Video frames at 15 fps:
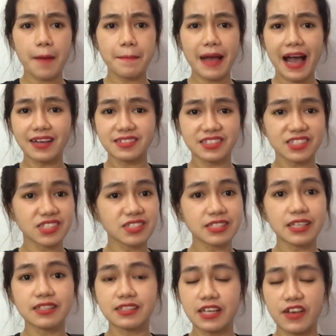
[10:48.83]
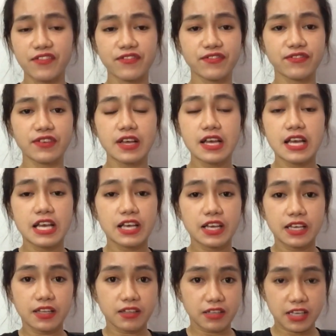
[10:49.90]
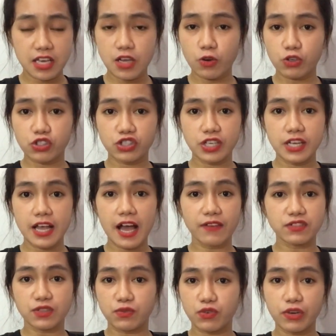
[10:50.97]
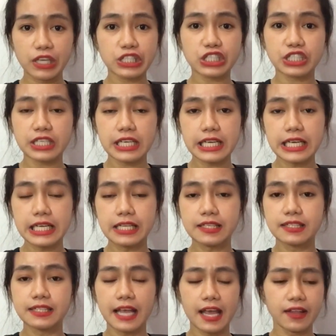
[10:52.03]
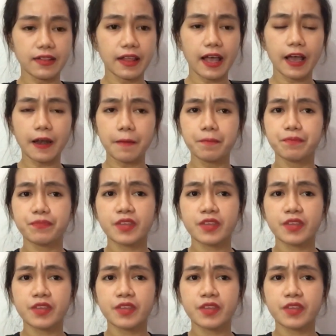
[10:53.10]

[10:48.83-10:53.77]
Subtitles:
Ask the student if he or she have some questions, and then